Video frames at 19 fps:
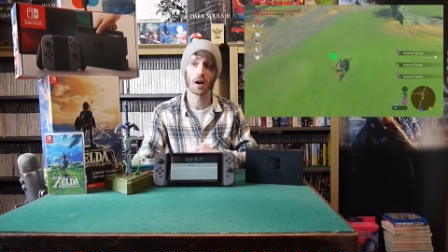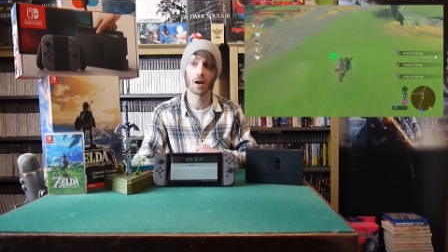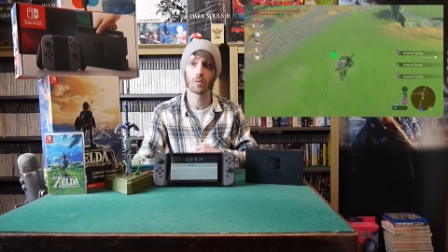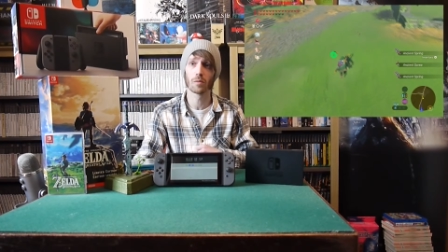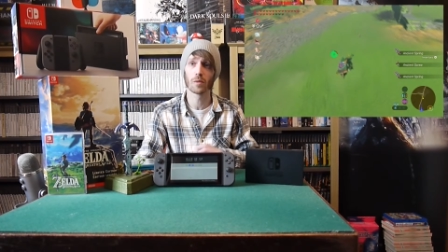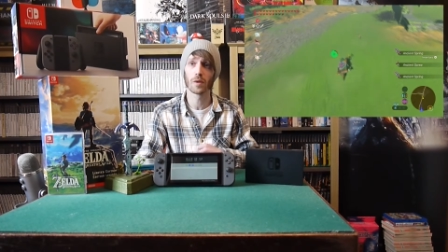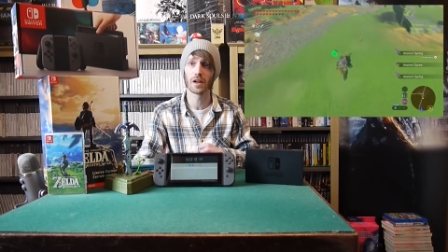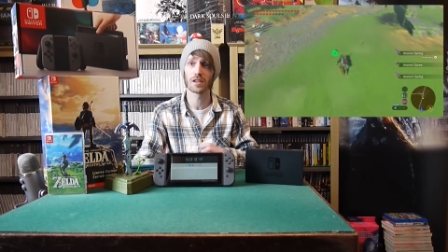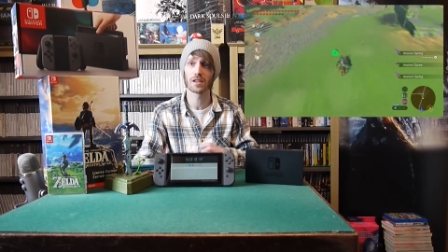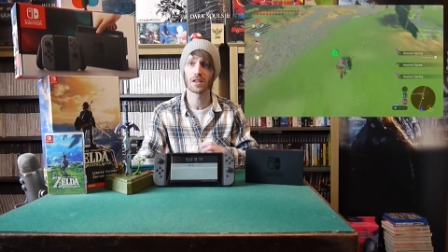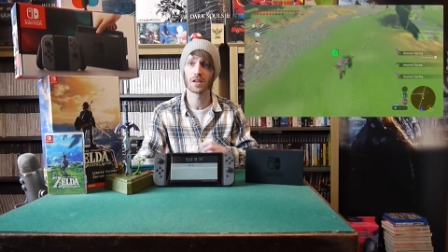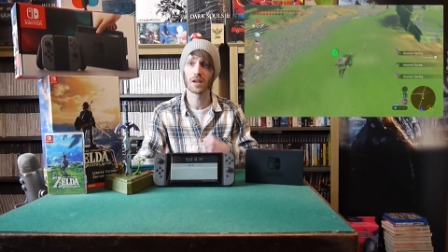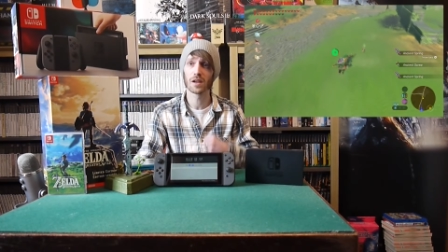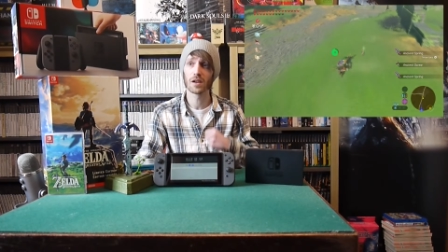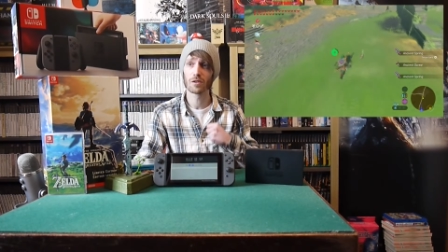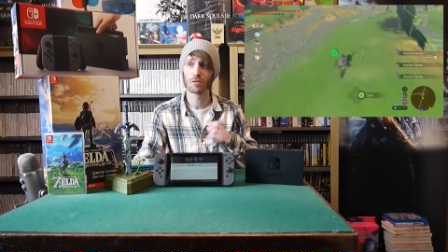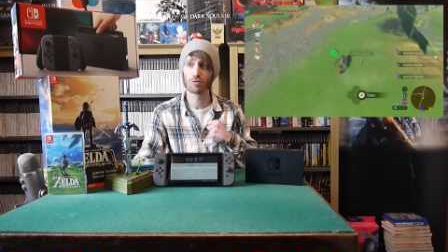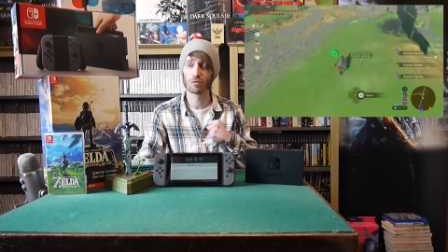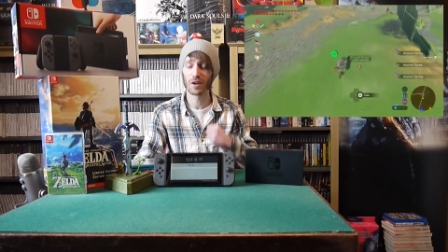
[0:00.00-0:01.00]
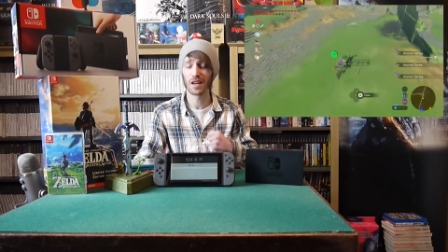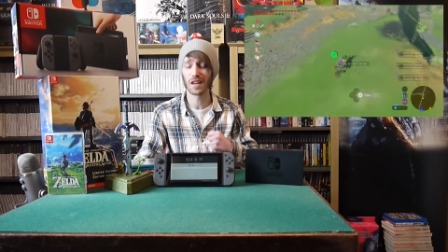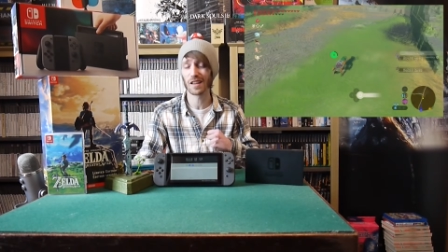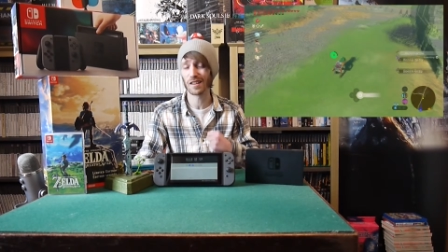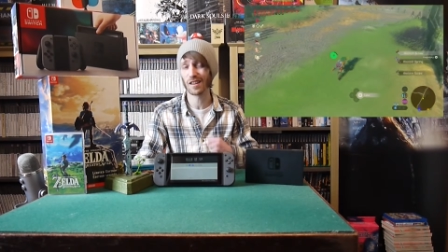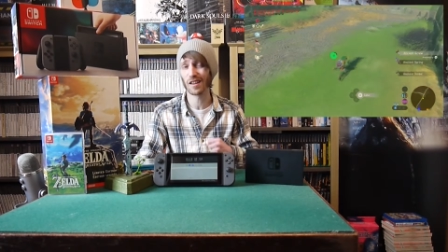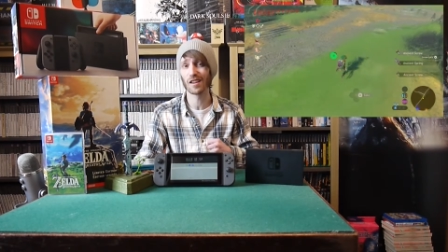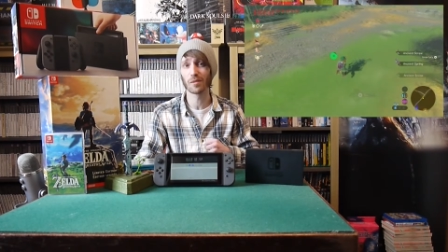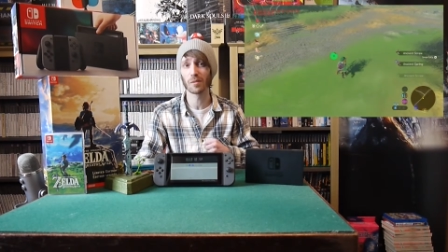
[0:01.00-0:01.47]
which
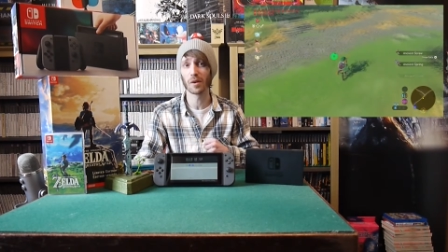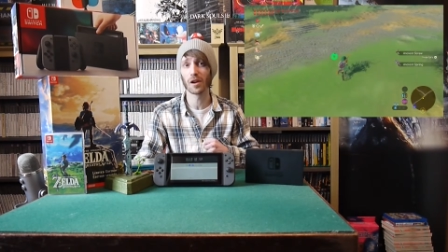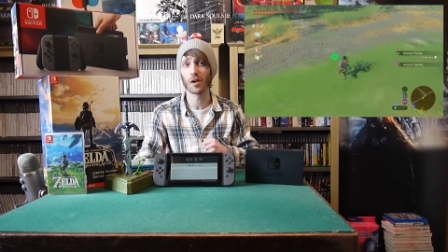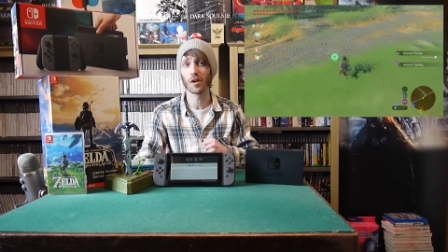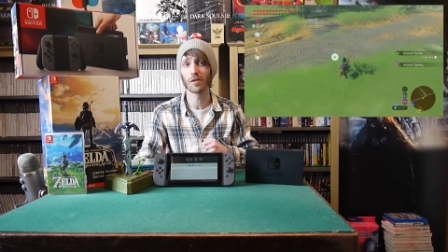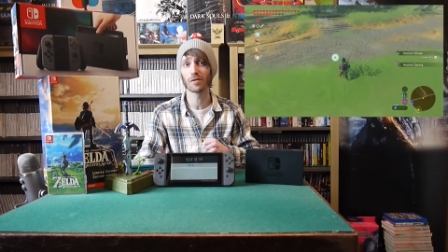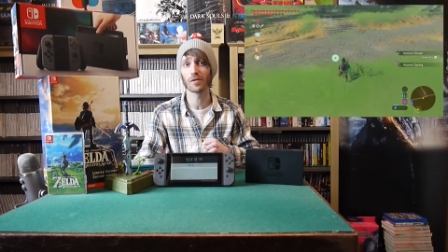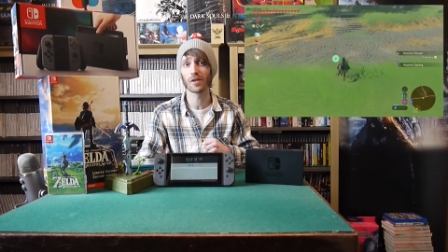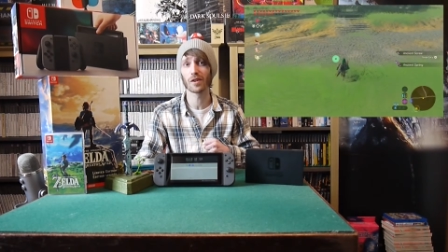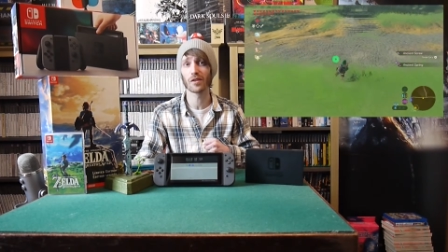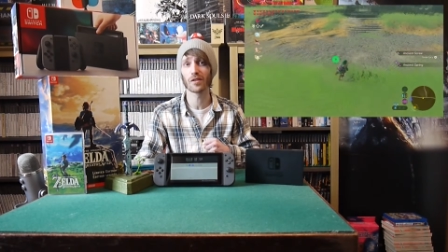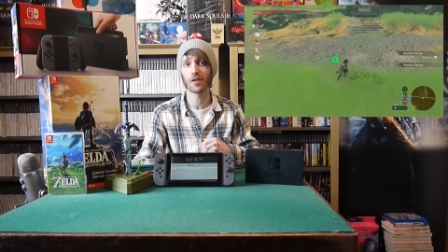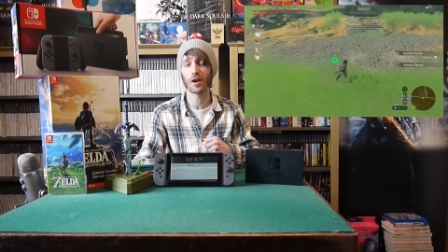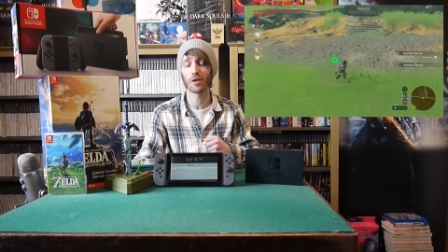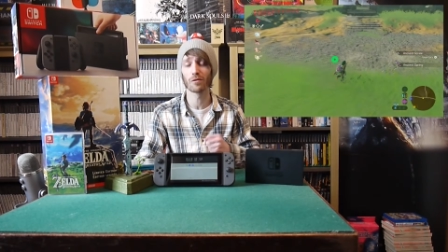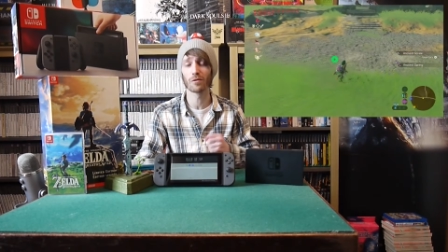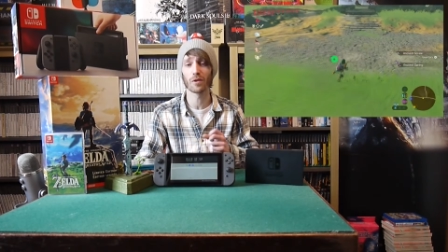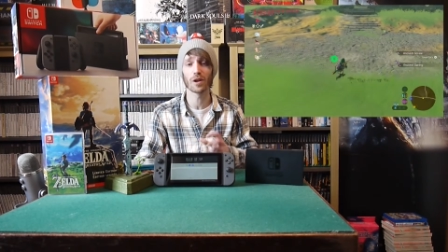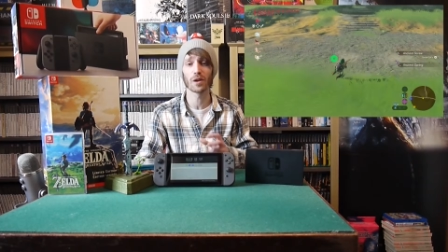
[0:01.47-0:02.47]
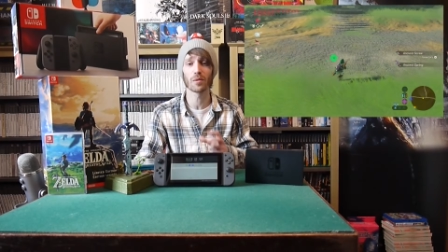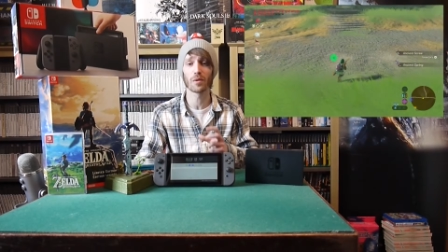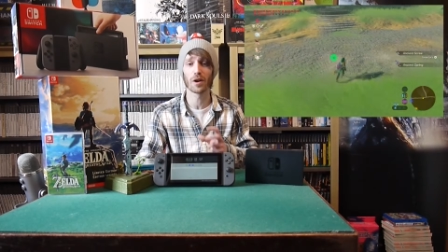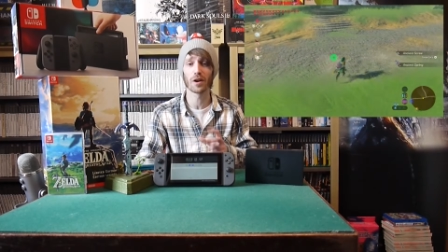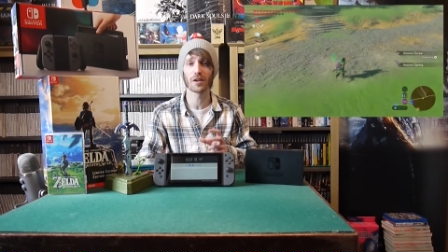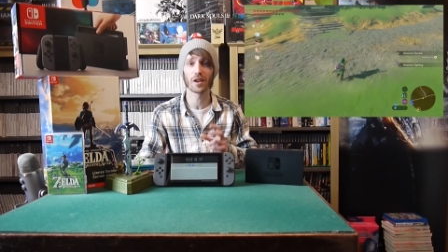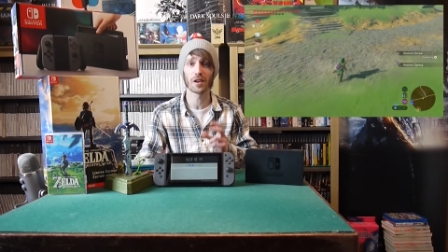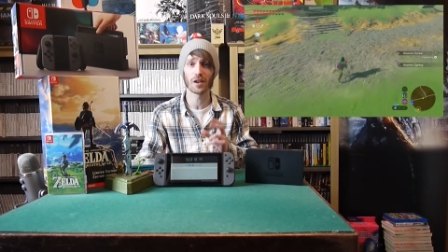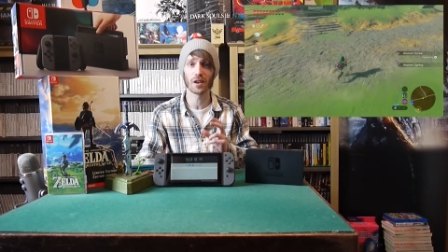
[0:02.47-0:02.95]
really teased me off because I really
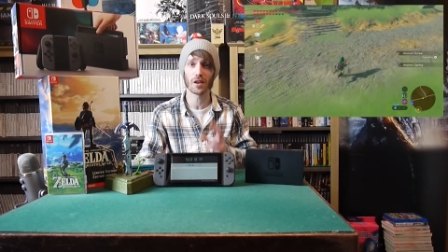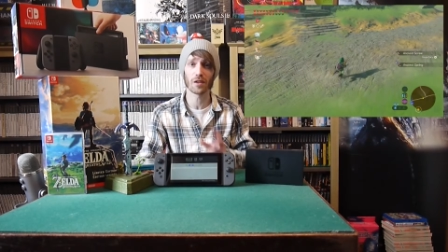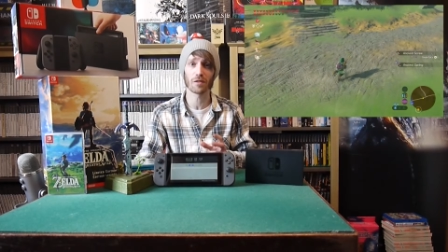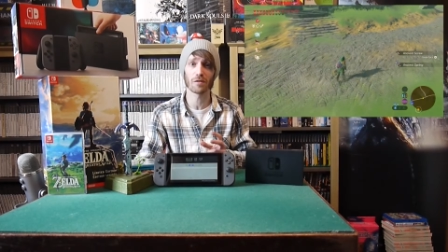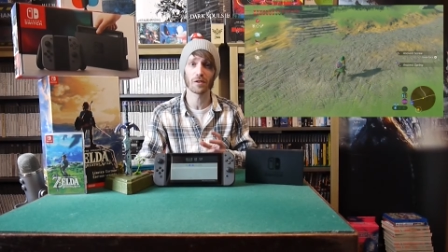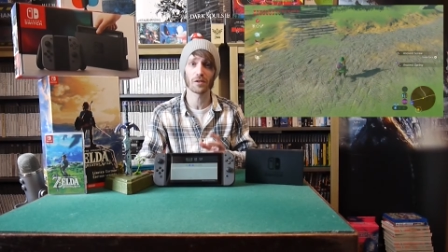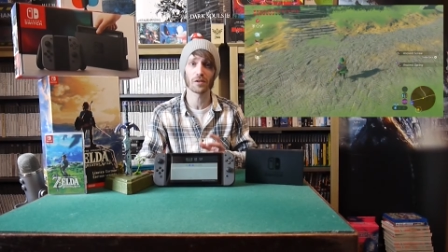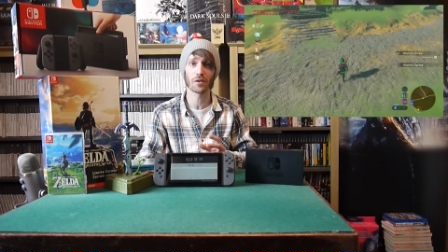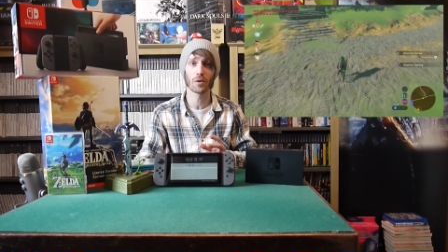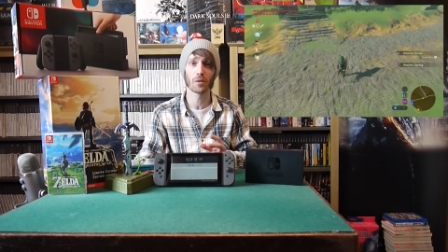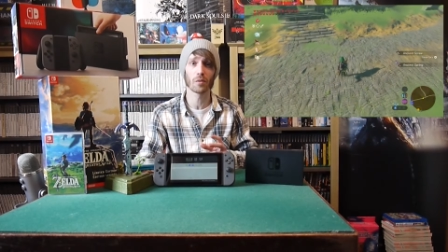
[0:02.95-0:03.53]
wanted another physical